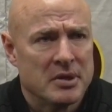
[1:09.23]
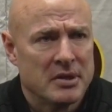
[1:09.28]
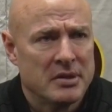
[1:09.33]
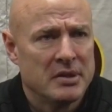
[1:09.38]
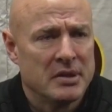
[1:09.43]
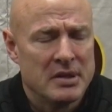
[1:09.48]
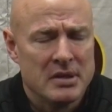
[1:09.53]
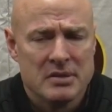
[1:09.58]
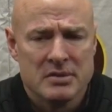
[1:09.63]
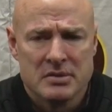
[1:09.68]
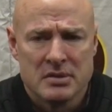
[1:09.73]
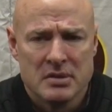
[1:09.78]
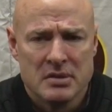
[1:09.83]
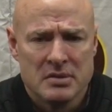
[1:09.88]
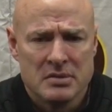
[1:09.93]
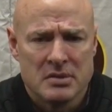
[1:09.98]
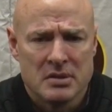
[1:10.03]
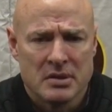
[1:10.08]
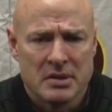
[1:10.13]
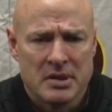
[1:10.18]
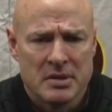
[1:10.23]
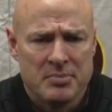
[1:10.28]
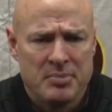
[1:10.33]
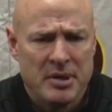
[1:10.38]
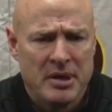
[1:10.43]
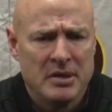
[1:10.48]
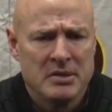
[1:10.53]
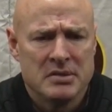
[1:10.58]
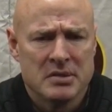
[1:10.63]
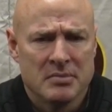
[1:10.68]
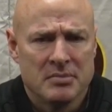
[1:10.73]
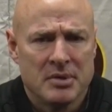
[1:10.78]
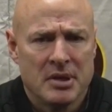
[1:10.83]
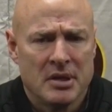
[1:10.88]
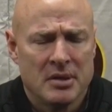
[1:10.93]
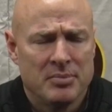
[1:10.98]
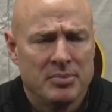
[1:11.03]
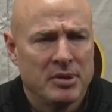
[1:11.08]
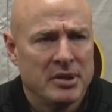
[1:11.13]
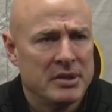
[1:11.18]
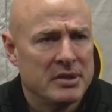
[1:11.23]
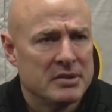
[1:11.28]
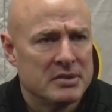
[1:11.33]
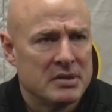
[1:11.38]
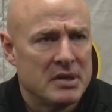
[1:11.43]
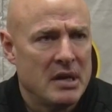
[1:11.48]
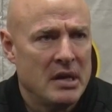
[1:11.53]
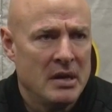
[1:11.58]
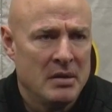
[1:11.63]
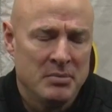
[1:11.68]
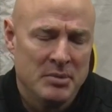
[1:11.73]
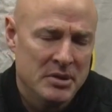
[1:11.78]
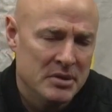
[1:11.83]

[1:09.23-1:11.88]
I think he's going to get paid someday to play this game.